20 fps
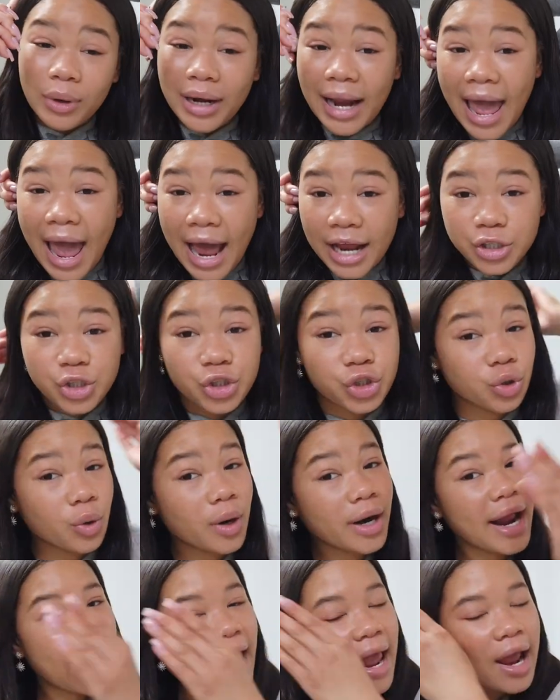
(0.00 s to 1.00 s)
When I had
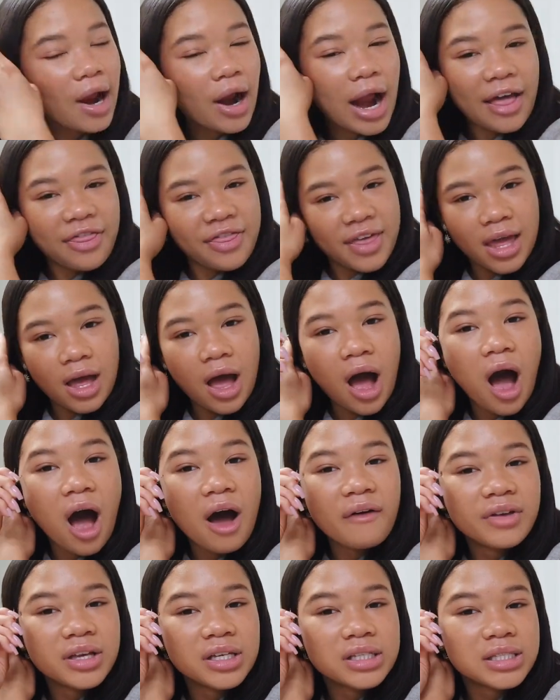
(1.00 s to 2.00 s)
short hair, I think
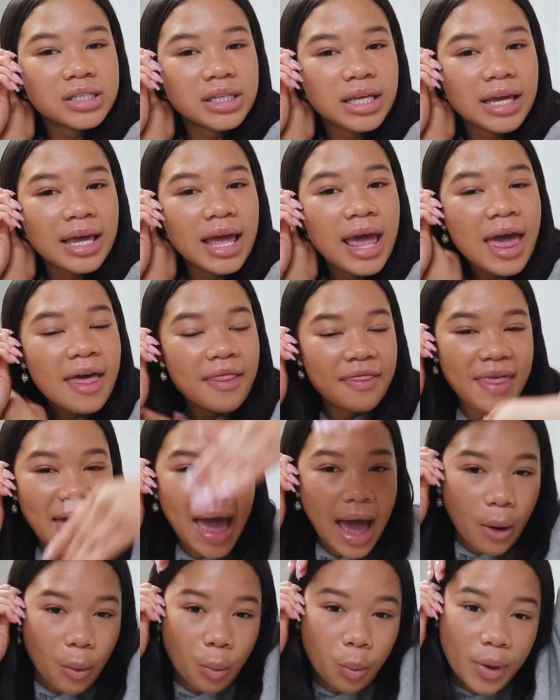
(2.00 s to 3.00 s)
obviously
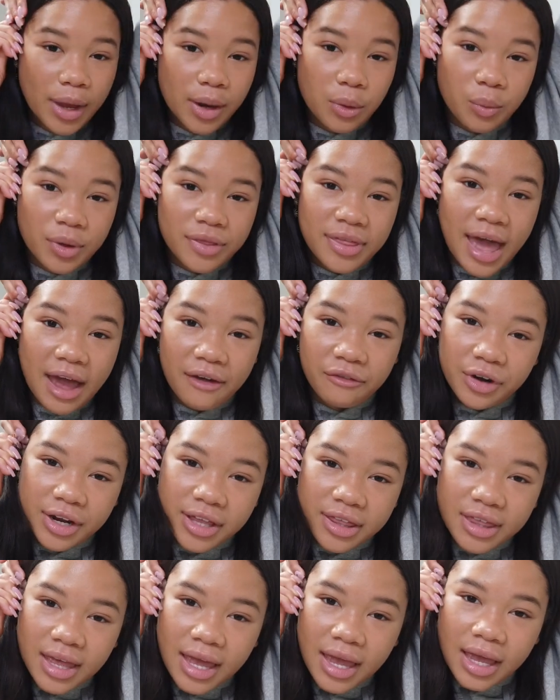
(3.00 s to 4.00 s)
that went with
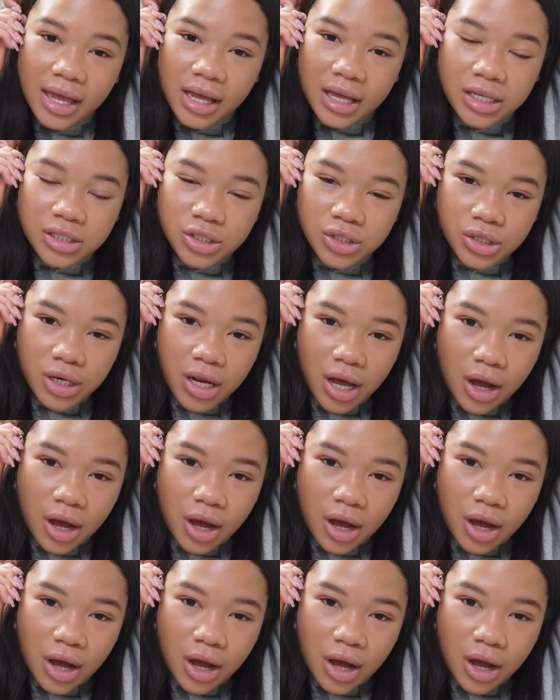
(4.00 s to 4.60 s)
everything, because, you